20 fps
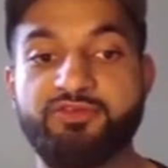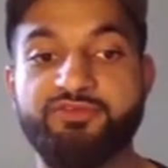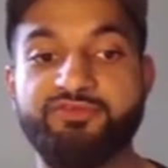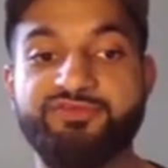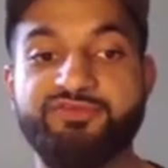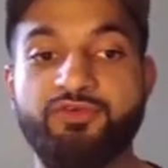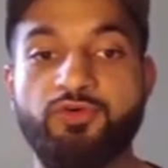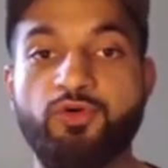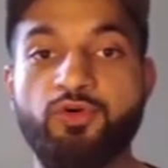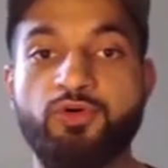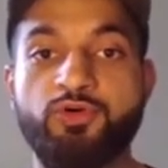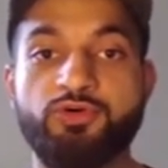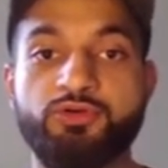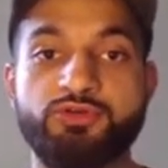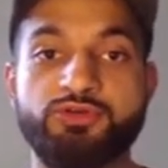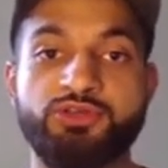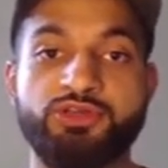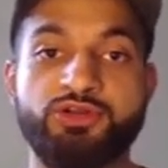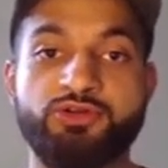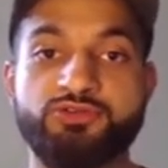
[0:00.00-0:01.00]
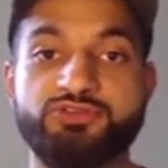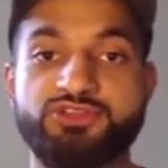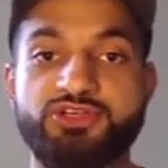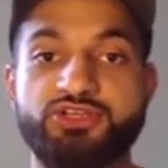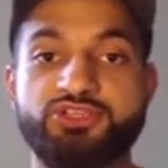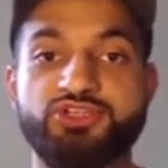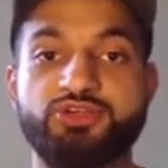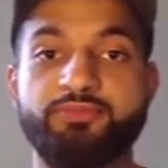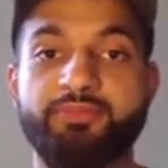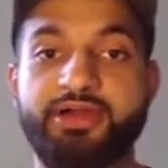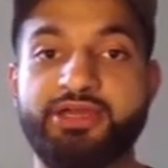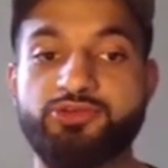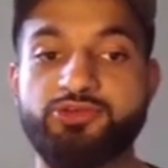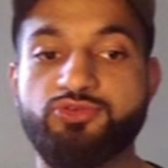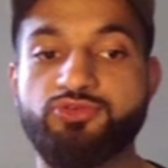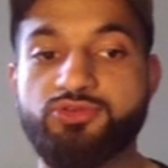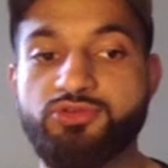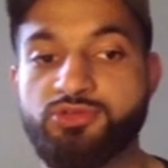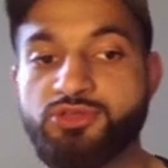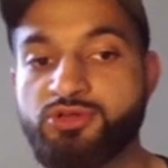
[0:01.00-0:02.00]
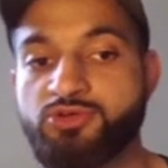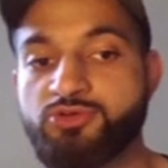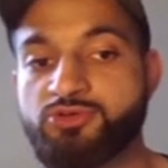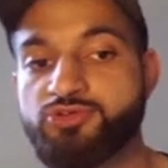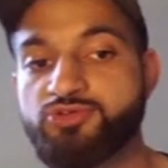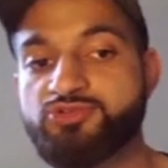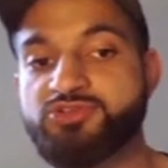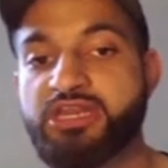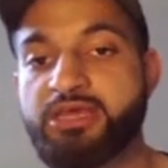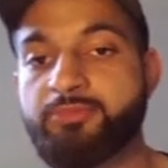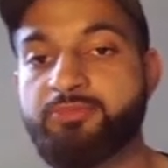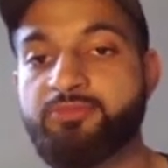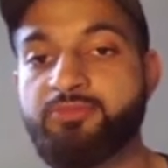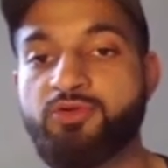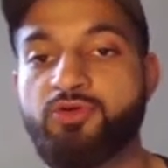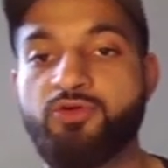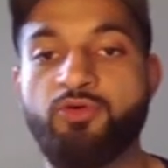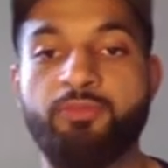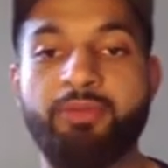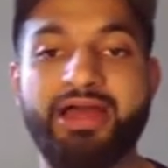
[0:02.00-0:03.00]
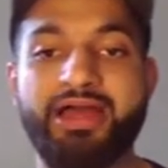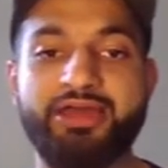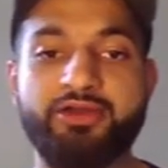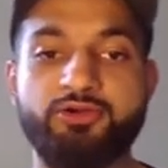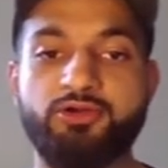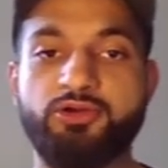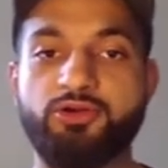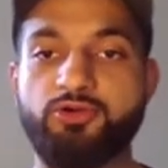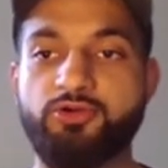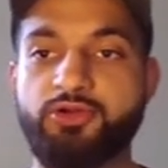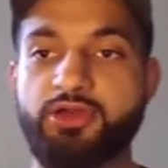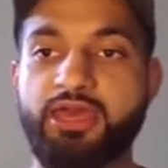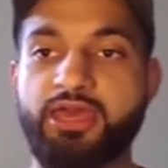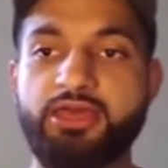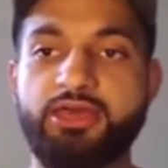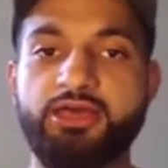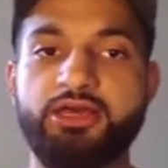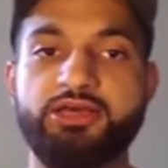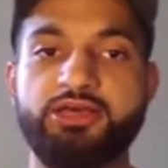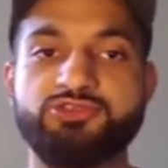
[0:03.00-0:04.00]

for, you know, searching by you you know username or bio, okay?